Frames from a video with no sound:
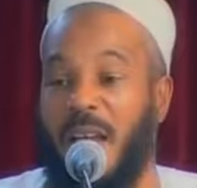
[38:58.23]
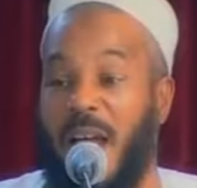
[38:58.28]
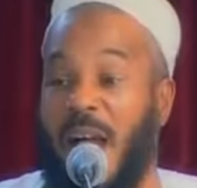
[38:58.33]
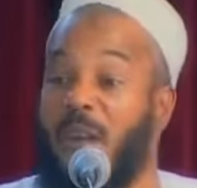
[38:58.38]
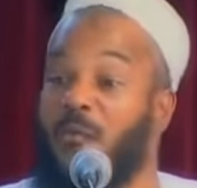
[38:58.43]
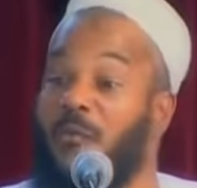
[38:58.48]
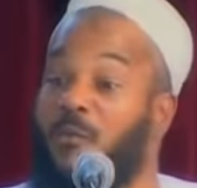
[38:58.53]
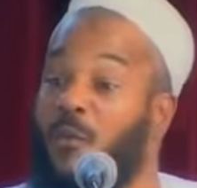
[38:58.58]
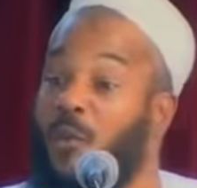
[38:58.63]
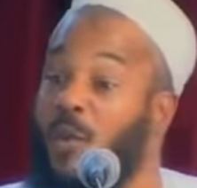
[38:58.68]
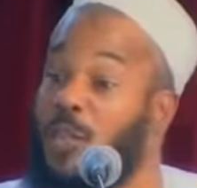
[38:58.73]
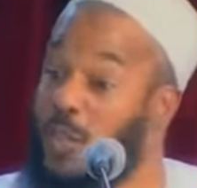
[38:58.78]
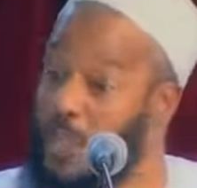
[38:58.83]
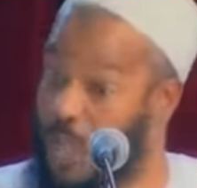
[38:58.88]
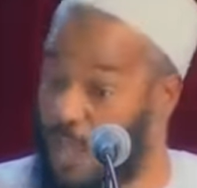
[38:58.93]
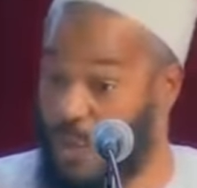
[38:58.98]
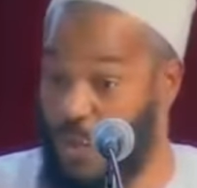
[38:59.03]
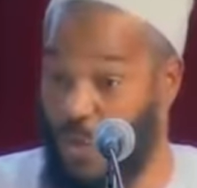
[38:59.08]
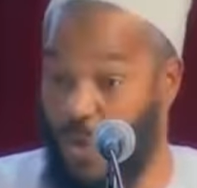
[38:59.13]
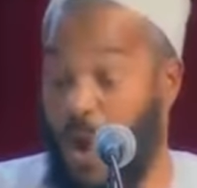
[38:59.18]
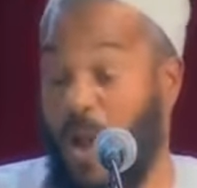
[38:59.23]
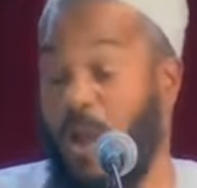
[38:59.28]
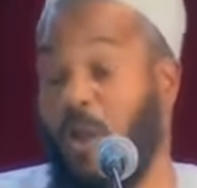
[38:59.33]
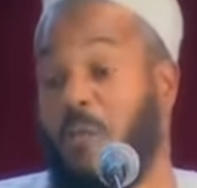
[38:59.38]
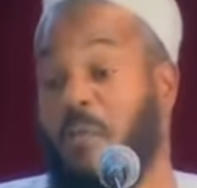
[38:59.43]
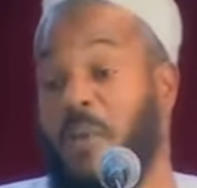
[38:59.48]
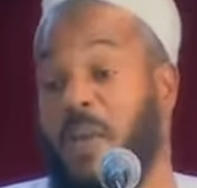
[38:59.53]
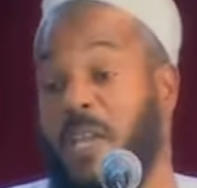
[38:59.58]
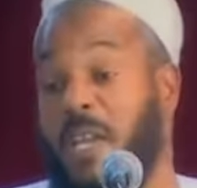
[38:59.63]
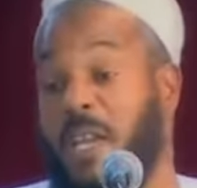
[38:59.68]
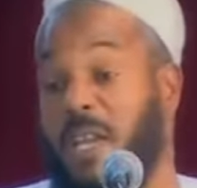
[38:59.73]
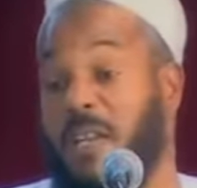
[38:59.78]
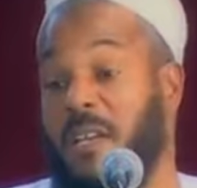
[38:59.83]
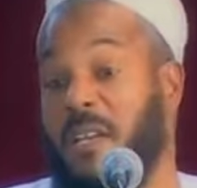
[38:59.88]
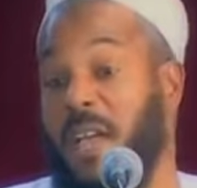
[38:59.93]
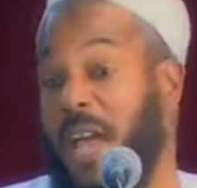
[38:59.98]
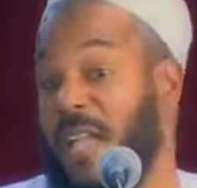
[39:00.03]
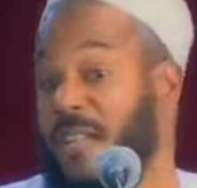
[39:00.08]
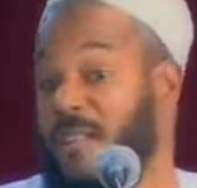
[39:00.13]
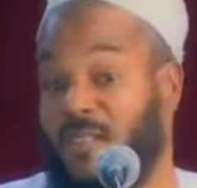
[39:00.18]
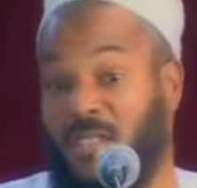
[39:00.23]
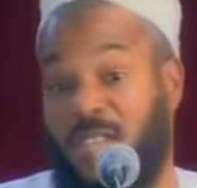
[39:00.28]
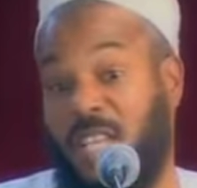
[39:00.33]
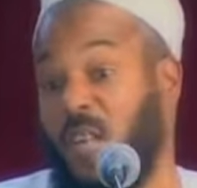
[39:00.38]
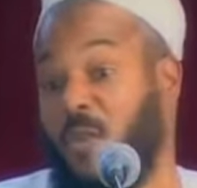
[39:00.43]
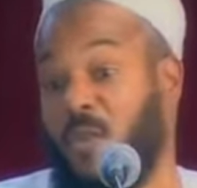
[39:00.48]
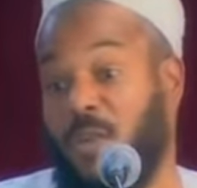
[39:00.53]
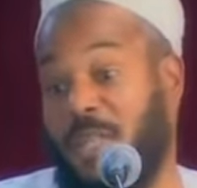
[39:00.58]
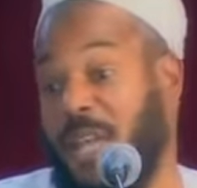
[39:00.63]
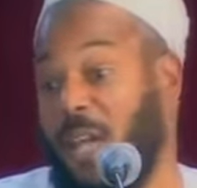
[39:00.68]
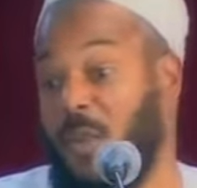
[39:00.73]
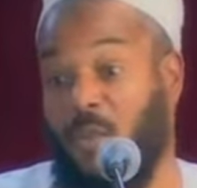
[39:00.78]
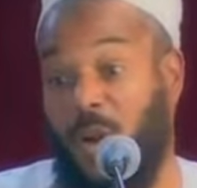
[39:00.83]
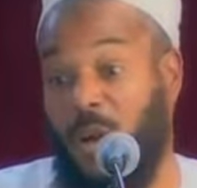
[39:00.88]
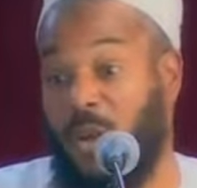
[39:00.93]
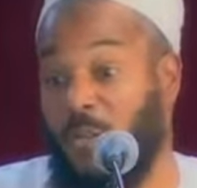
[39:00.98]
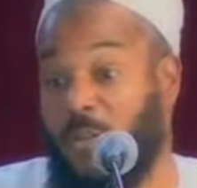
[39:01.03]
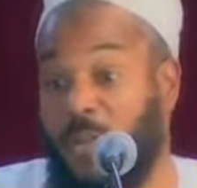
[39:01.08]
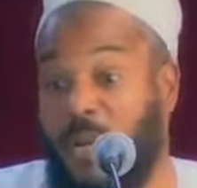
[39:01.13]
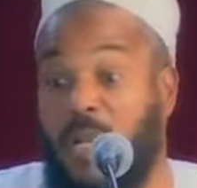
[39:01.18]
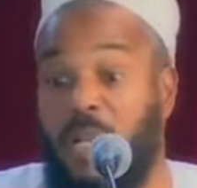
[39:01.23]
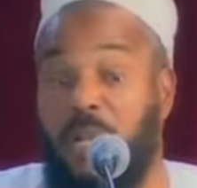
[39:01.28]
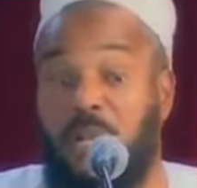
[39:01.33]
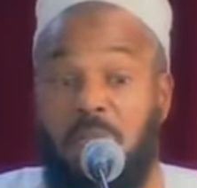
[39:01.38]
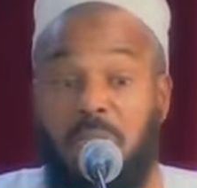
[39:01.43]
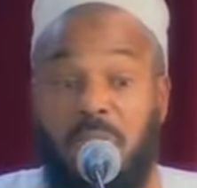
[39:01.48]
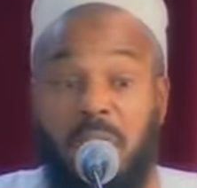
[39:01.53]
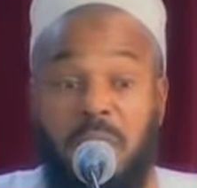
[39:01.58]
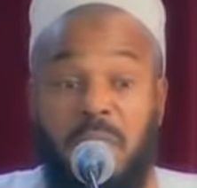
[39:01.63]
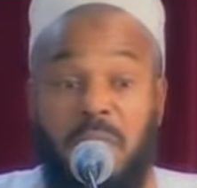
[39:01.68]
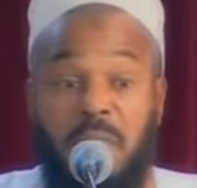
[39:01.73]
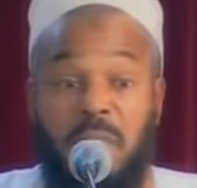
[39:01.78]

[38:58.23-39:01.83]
have just one opinion and stick with that one opinion?